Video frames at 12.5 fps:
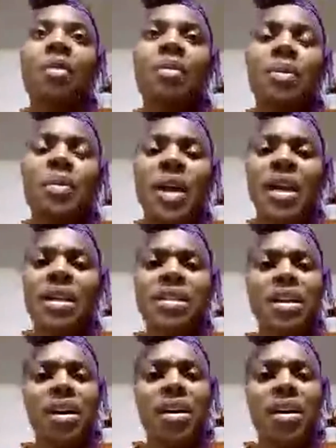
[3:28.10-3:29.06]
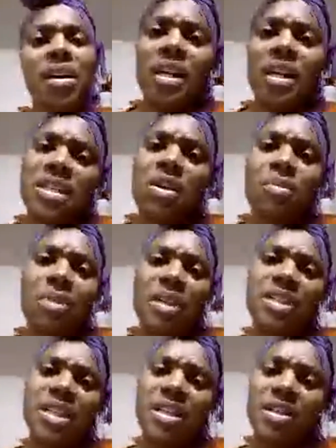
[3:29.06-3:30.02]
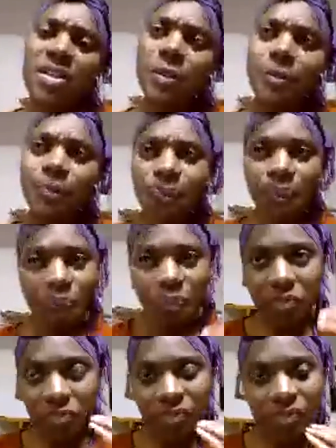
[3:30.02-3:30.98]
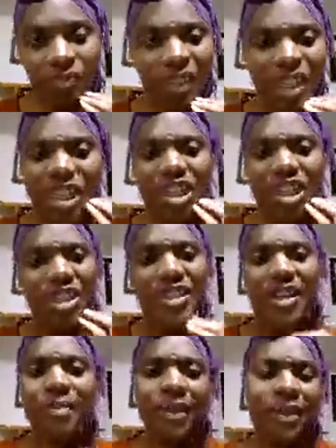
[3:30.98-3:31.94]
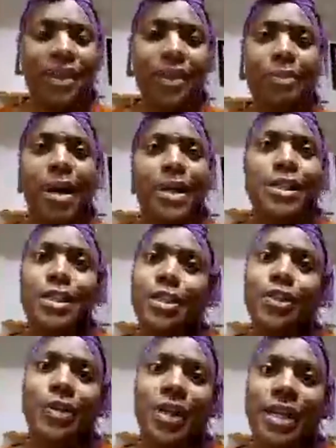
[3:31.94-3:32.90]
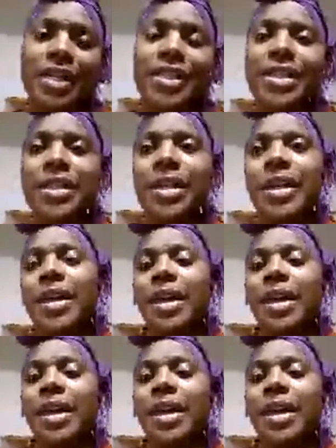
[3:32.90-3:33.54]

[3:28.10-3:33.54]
We were kind of taught that it's no big deal. It's just something that the body secretes.